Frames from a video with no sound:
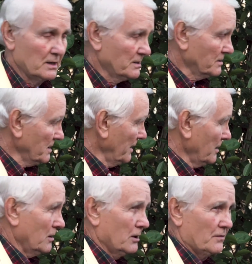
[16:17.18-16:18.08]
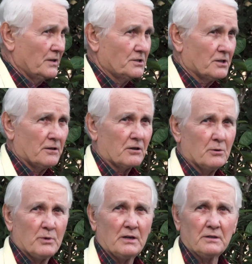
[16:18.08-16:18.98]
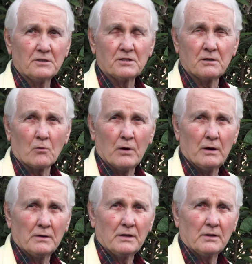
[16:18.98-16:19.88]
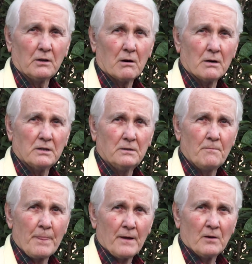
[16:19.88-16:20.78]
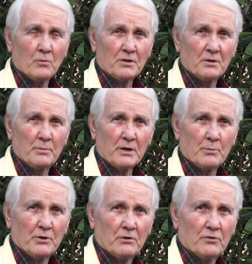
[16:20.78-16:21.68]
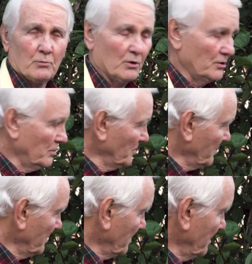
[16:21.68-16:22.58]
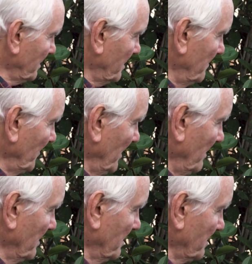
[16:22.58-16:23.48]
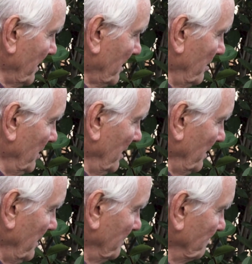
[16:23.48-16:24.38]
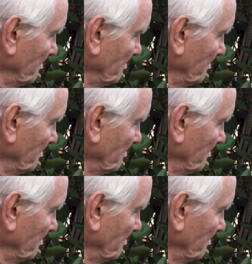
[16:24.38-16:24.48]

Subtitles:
just like all of these other camellias around in the garden with the big beautiful blooms. This is a camellia.